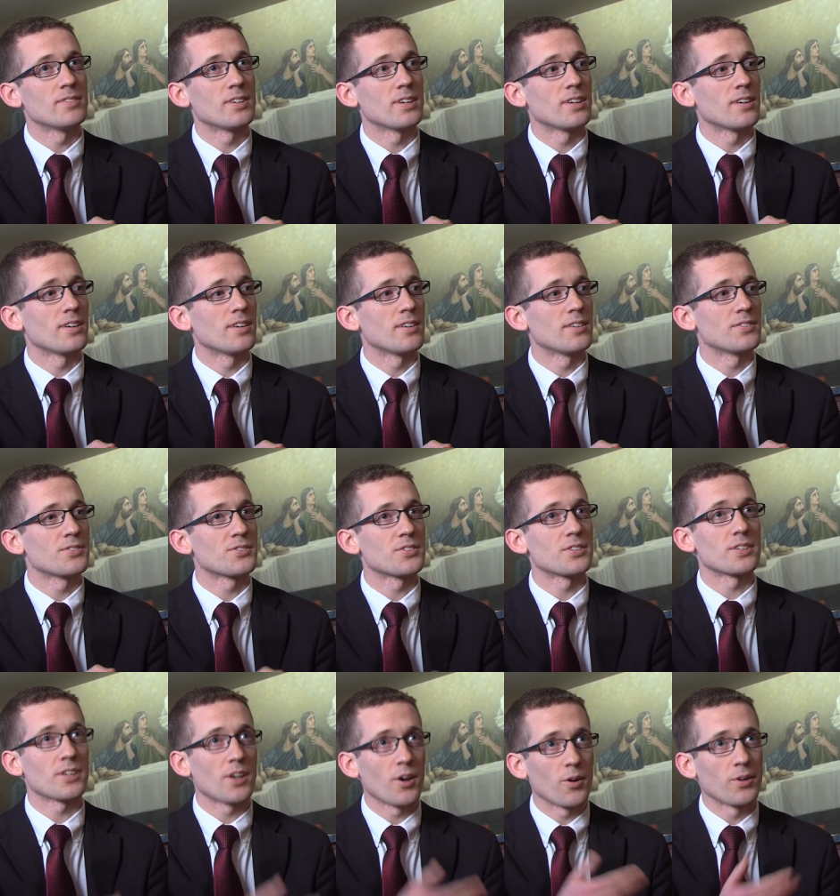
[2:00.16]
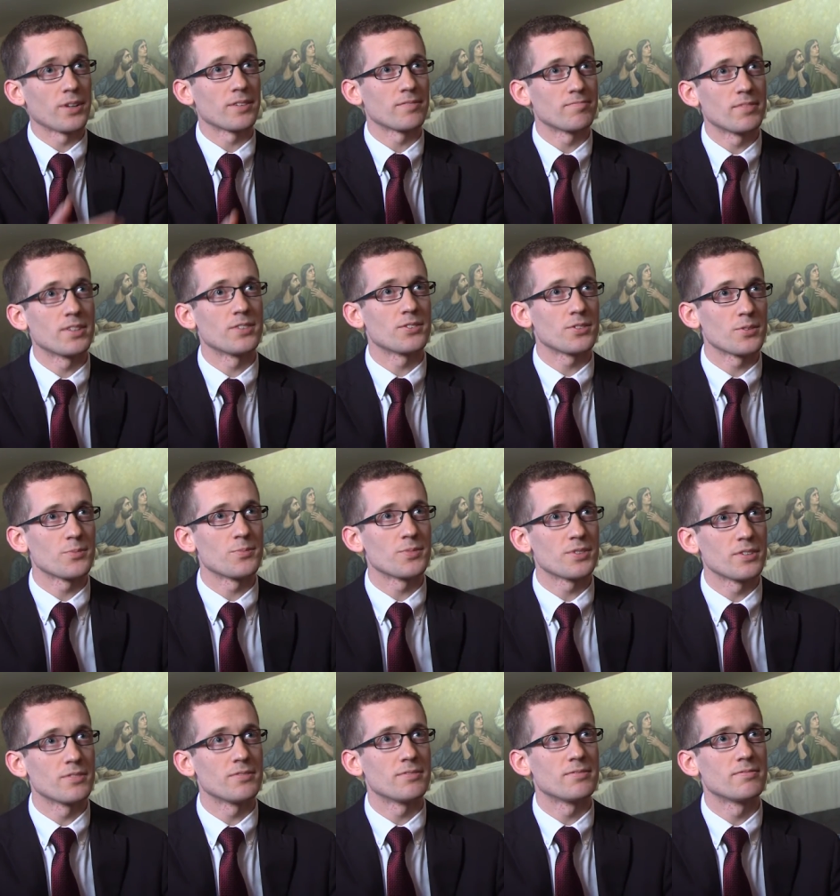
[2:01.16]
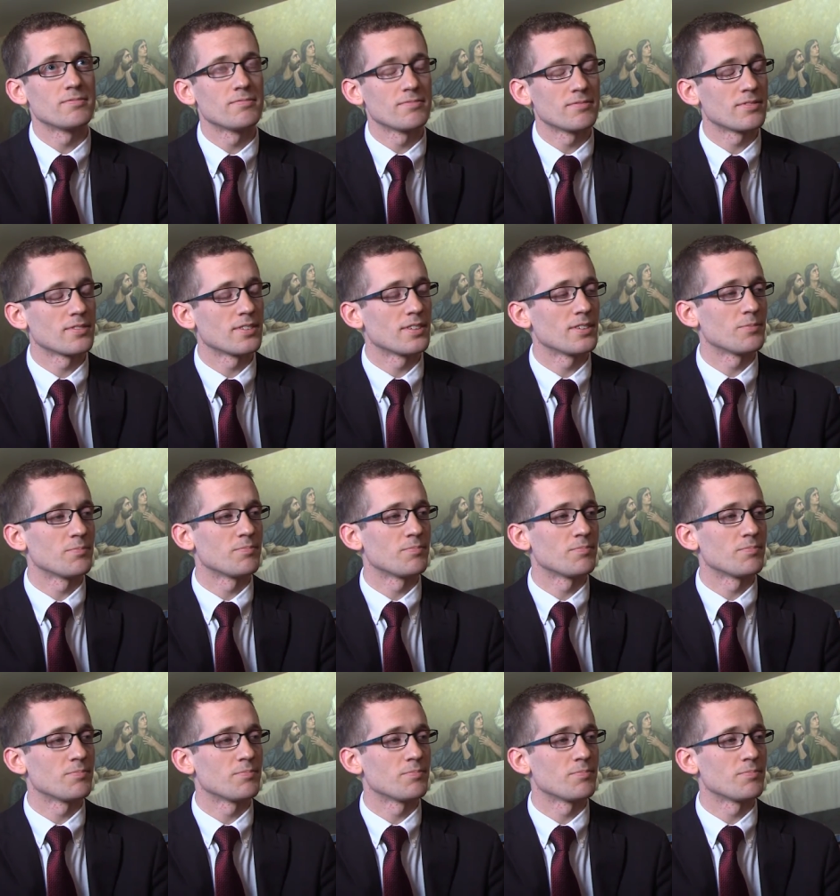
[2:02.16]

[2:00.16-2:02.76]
uh, started going in terms of the,